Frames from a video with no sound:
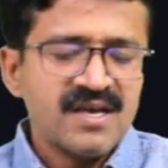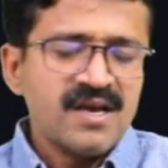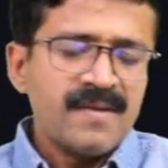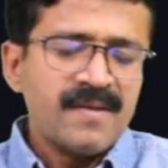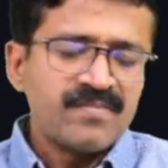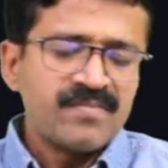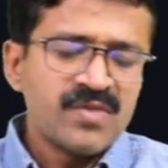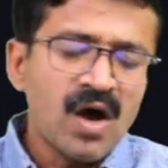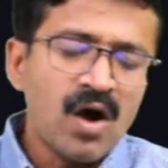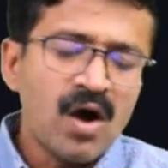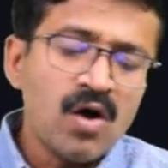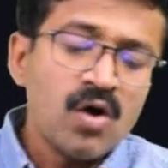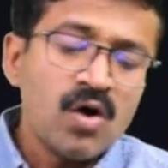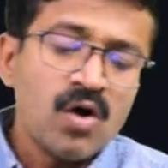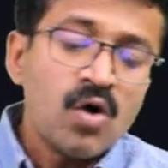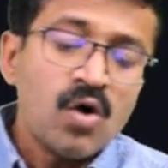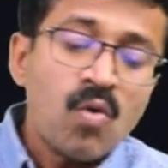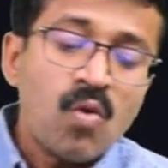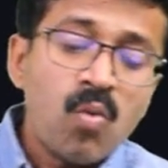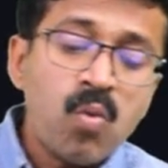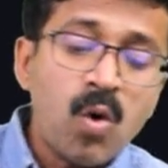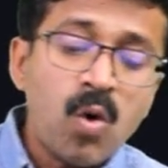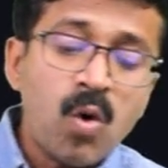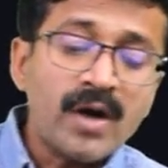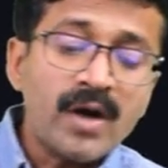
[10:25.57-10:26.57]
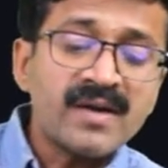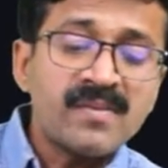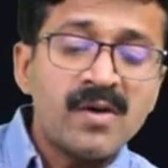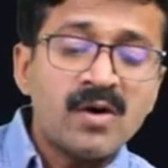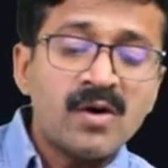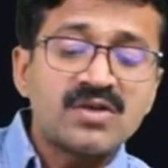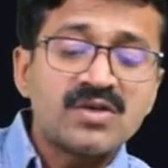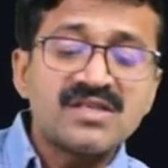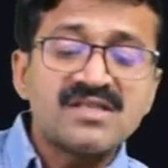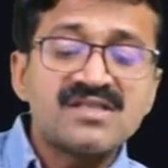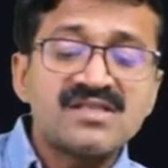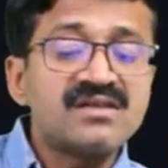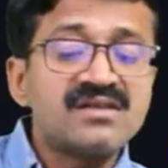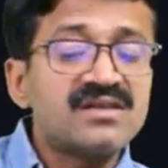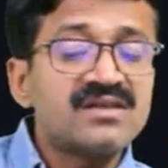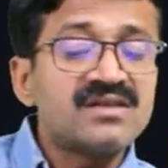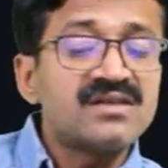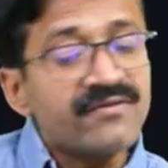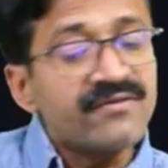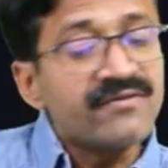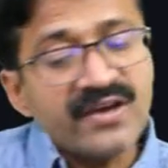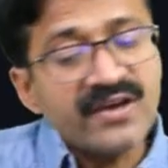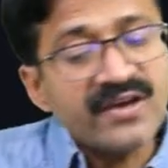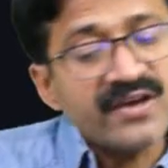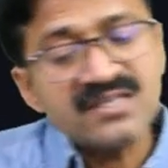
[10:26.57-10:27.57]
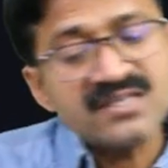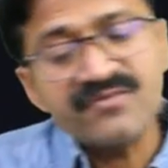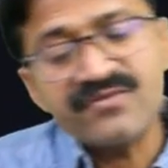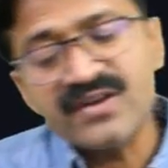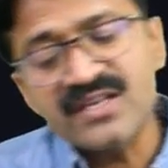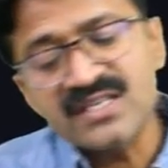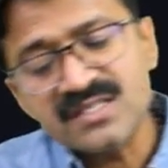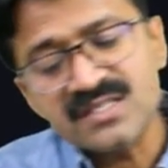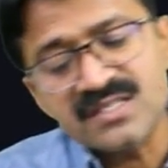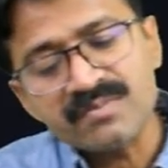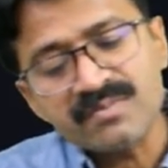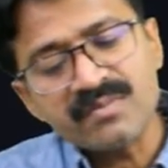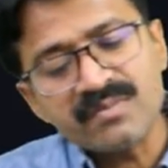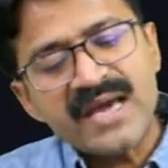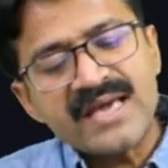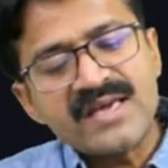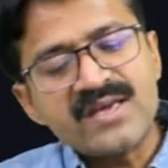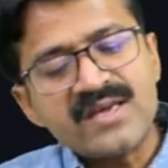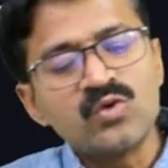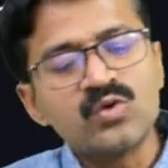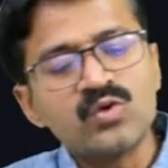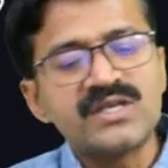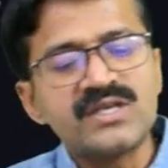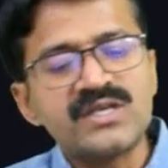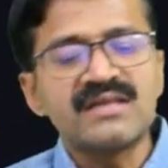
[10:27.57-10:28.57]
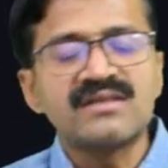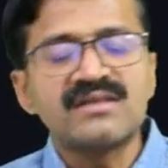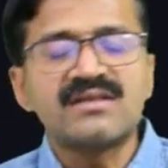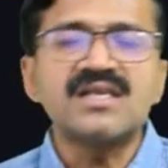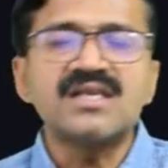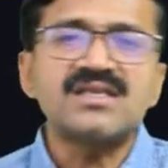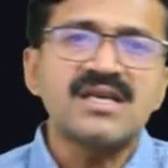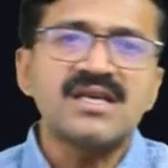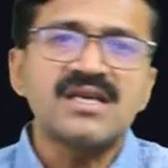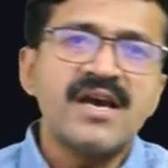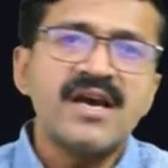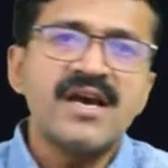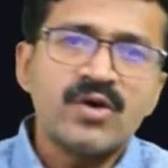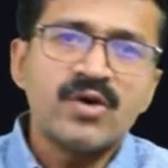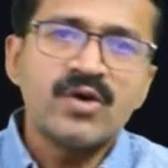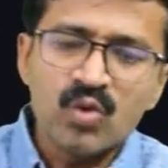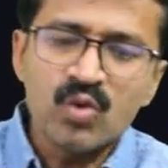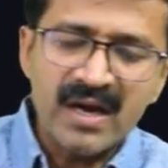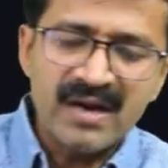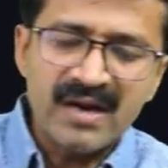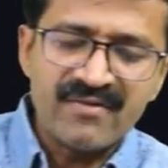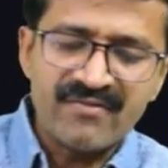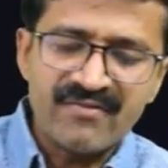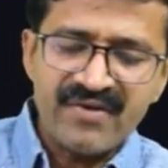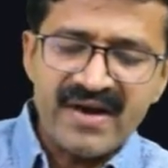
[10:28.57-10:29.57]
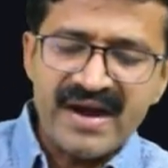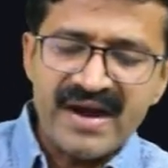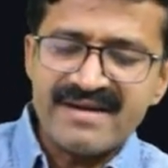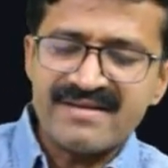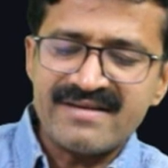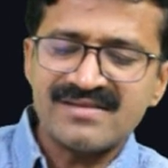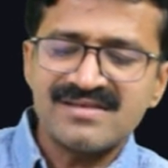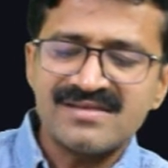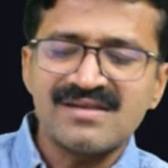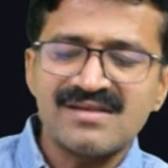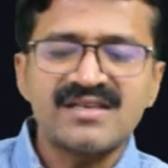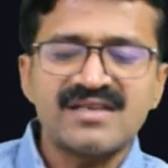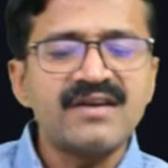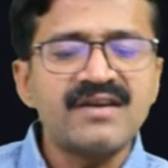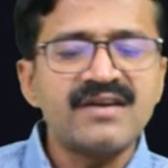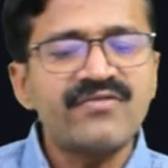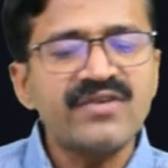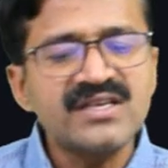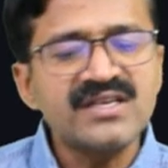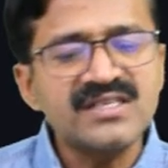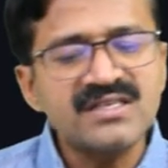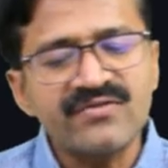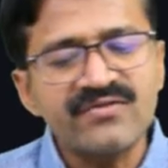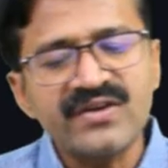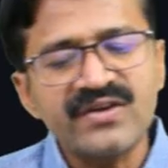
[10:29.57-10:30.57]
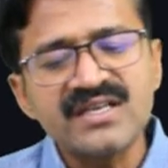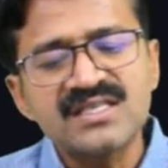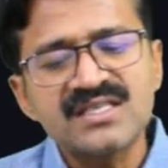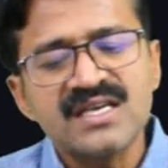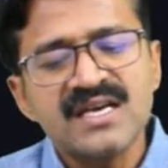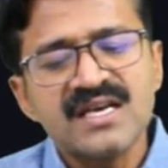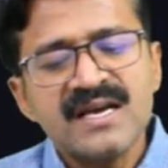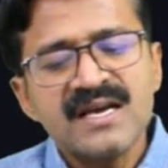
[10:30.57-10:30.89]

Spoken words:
Now, what about resultant phase difference? By using this, you can find resultant phase difference.